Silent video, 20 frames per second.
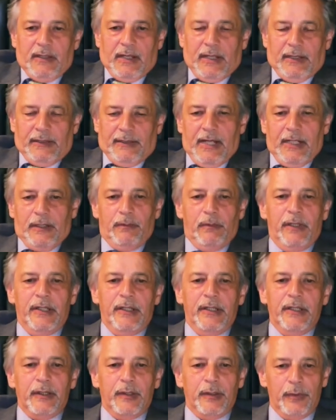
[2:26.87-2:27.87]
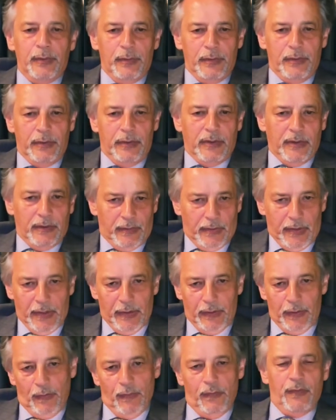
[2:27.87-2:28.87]
and that will include
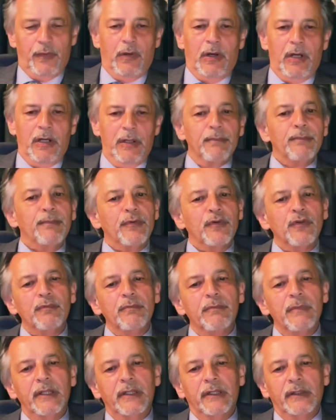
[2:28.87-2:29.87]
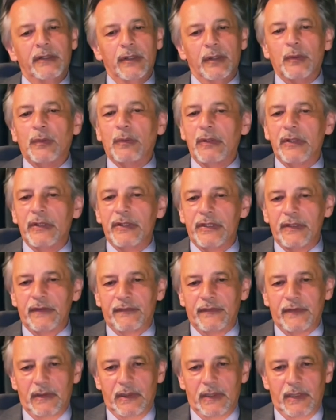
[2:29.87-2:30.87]
an overall improvement in the quality
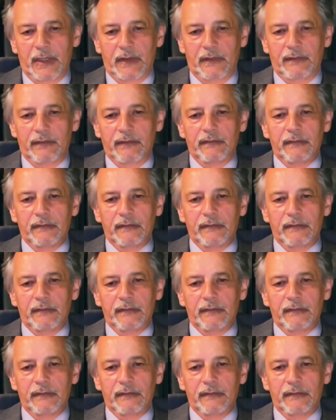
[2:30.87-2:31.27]
of your life.